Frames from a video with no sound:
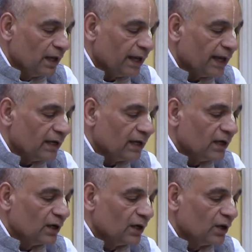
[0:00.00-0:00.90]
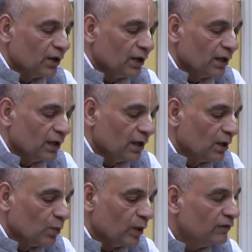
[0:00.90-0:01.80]
And
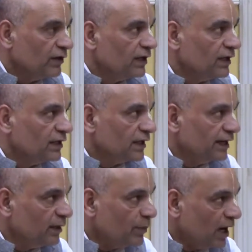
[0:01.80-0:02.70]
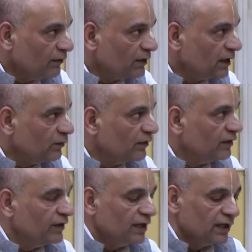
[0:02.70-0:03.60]
when we read Bhagavatam,
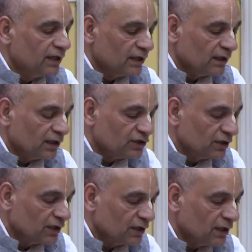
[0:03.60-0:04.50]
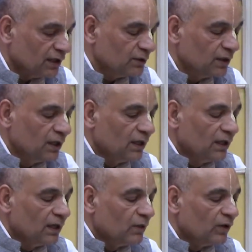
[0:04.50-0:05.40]
when we hear Krishna Katha,
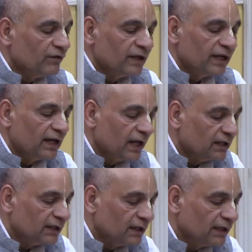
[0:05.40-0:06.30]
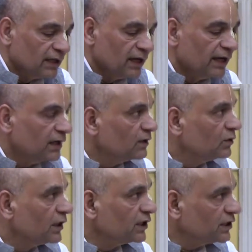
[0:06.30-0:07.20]
when we read anything related to
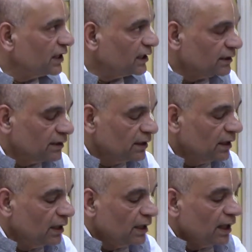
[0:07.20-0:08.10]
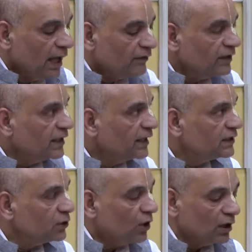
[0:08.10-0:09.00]
Krishna, everything
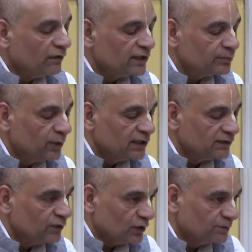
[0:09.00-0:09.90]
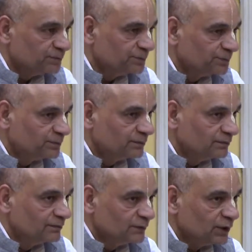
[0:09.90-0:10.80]
is always blissful,
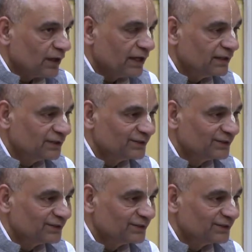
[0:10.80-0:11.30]
right?